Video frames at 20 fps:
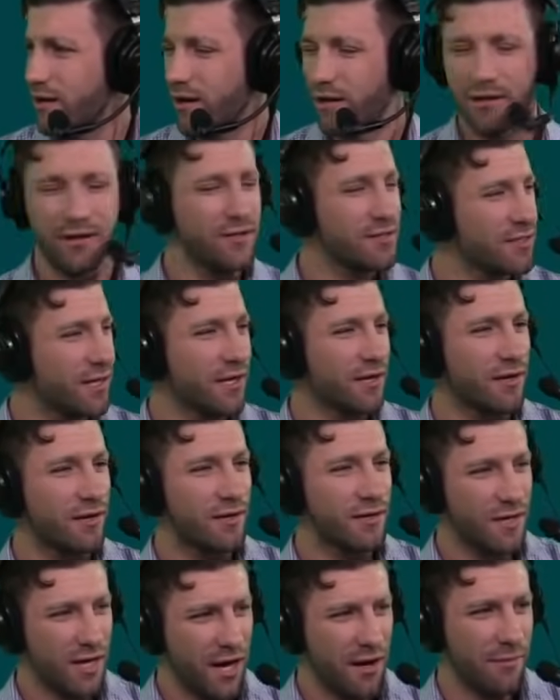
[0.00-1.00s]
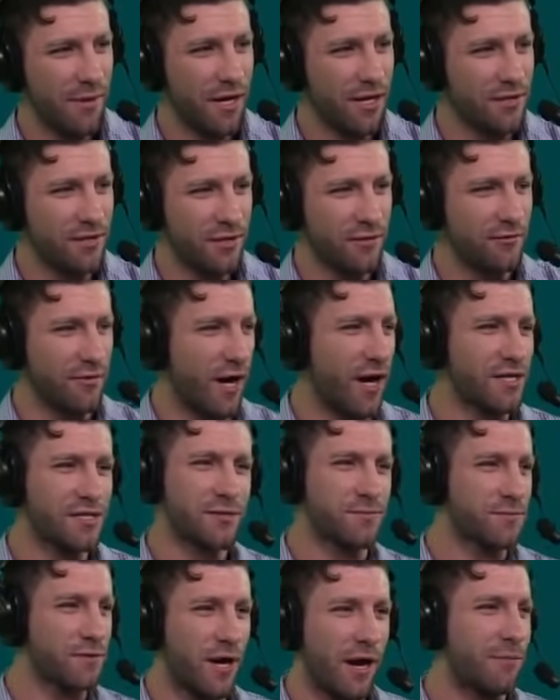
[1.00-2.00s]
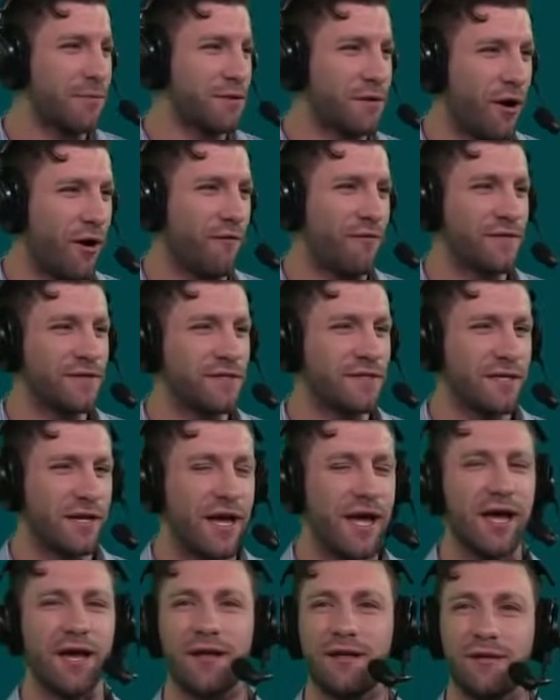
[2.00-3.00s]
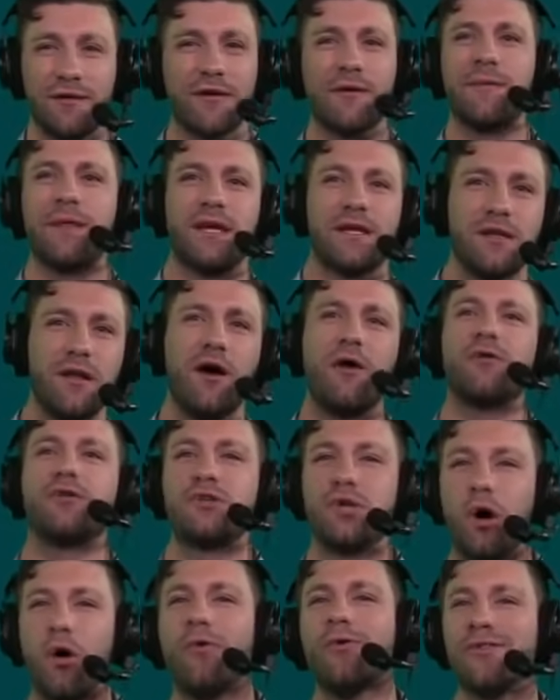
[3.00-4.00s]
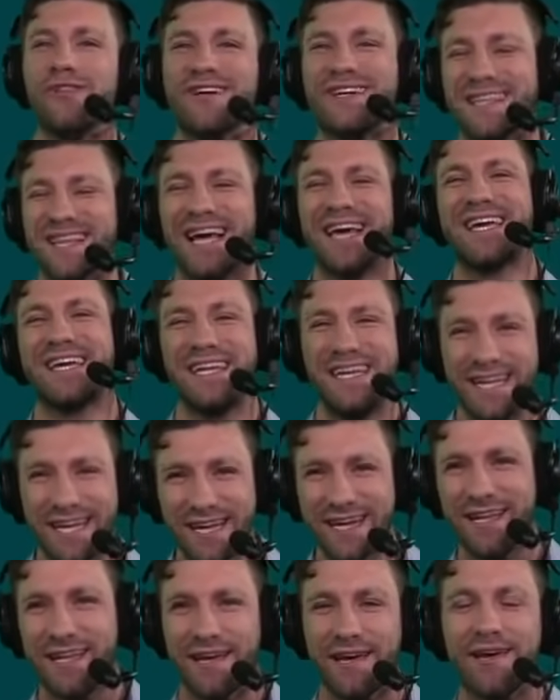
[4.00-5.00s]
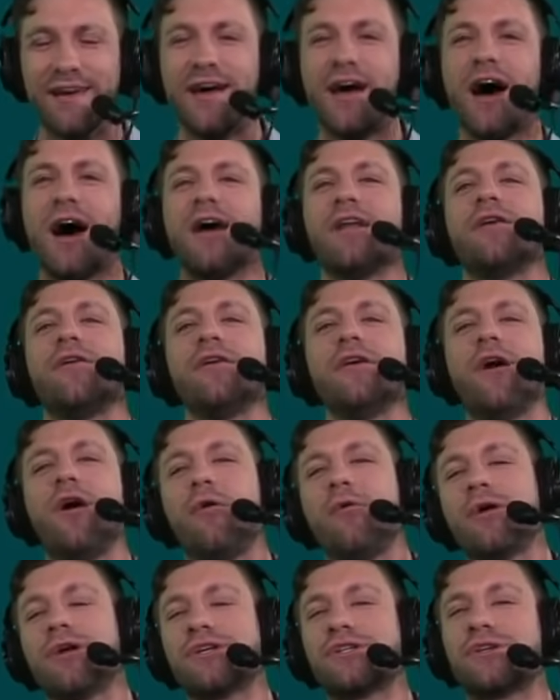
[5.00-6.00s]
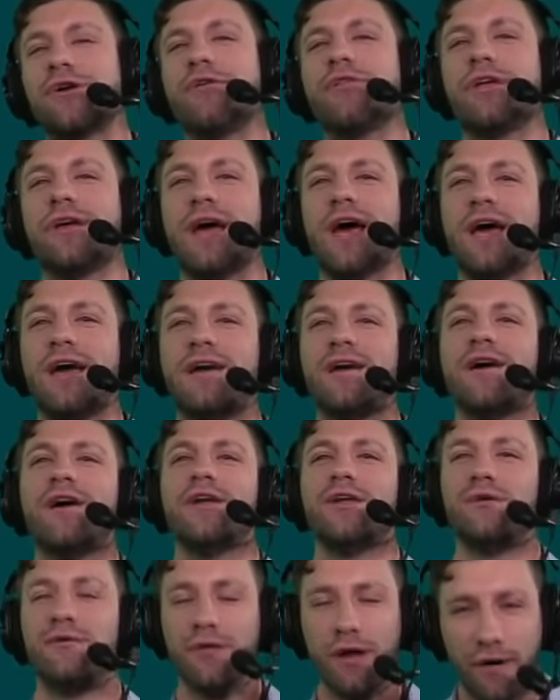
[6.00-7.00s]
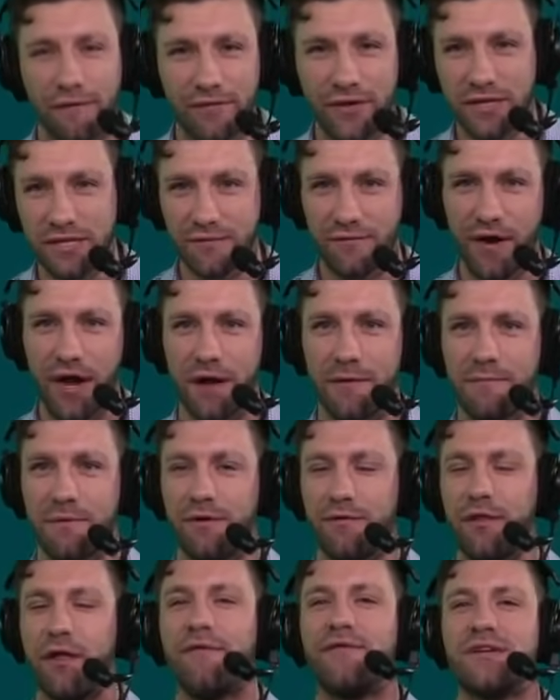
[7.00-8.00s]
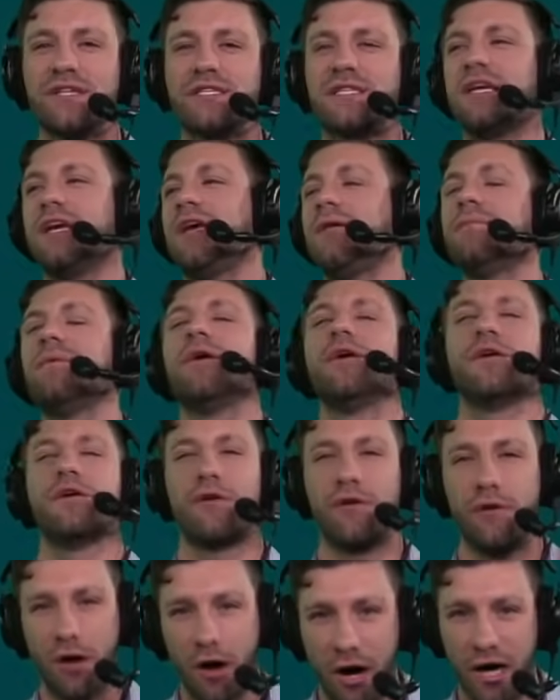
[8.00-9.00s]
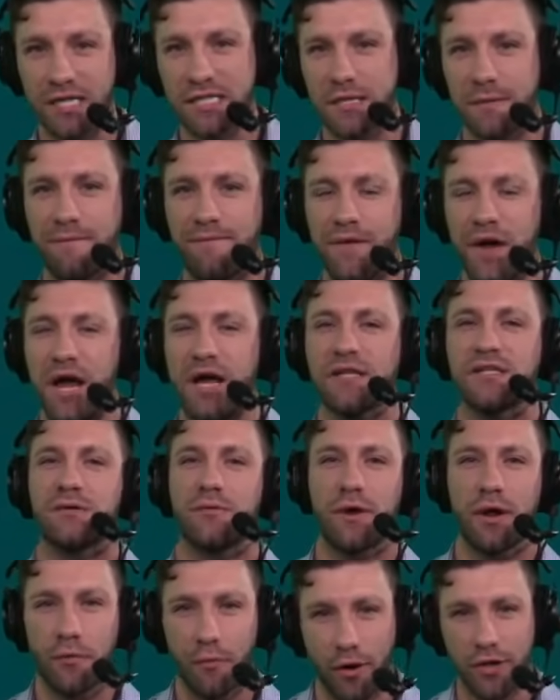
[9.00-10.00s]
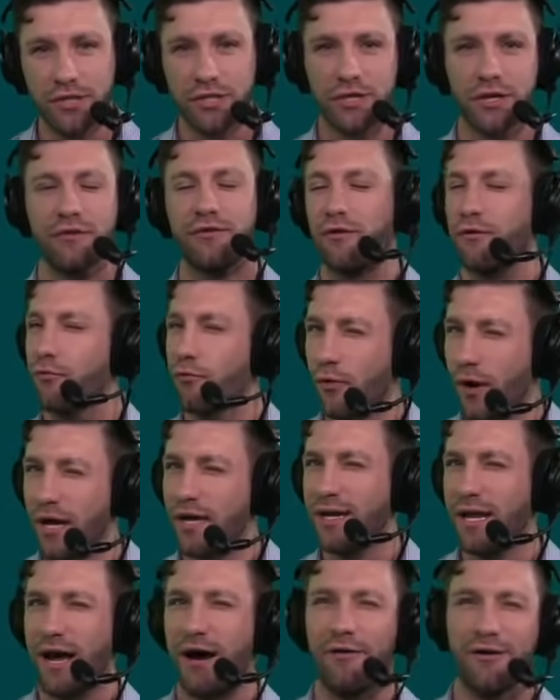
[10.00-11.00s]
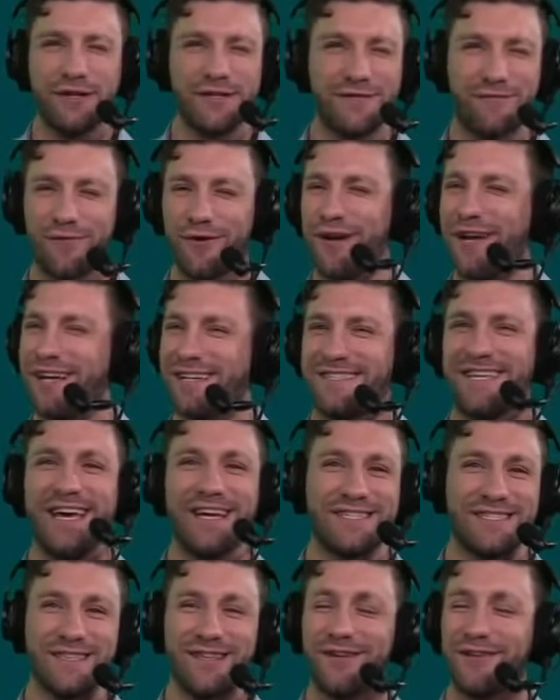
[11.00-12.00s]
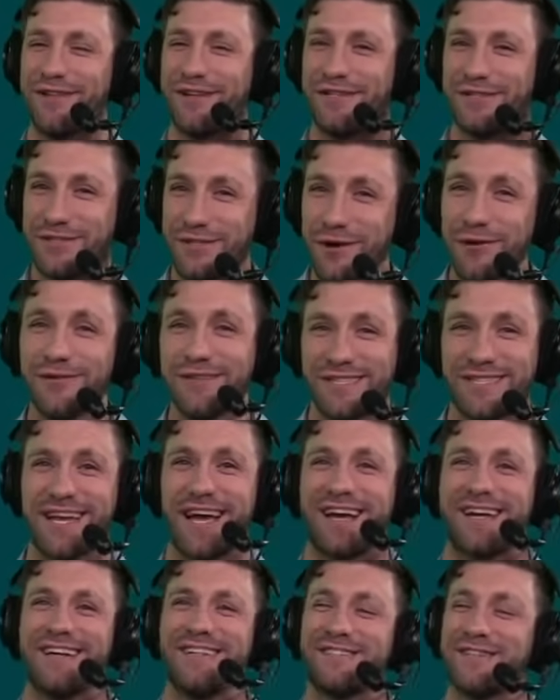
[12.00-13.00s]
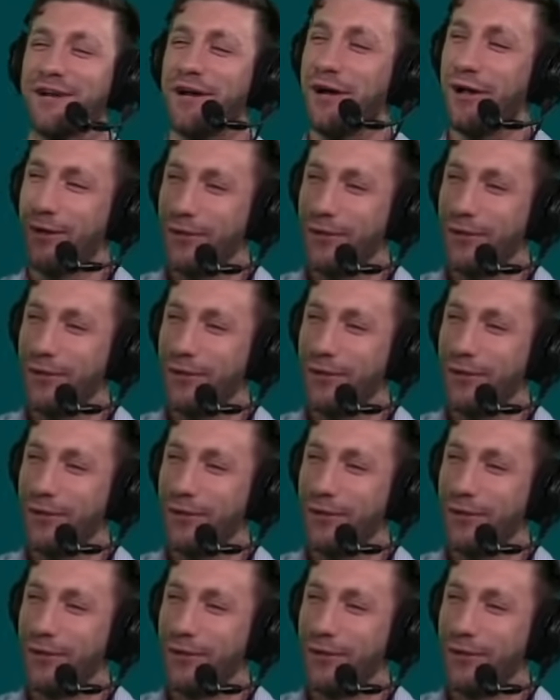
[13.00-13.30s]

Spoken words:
And he's like, yeah, man, do you not subscribe to Dolphins Today? And you're going to be like, no, don't look like an idiot. I know y'all want to show that, hey, you love this fan, you love this team, you're an awesome fan. So what I want you to do right now, it's free, it takes literally 2 seconds.